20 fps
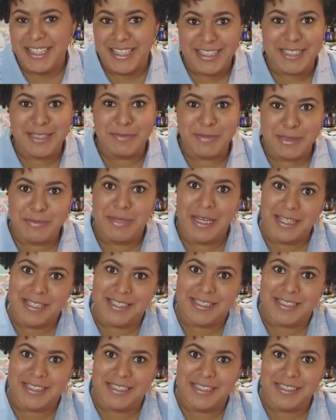It can be
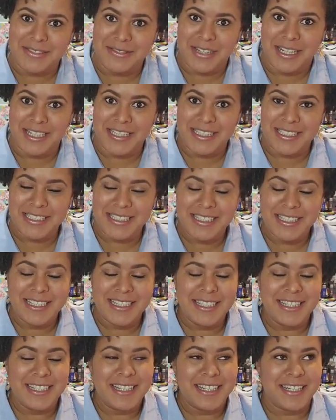messy, right?
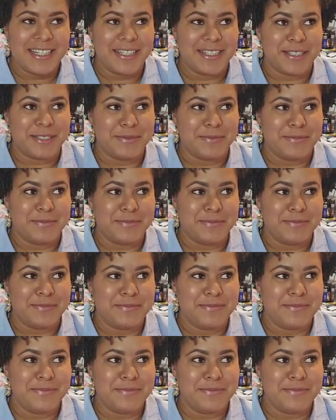Um,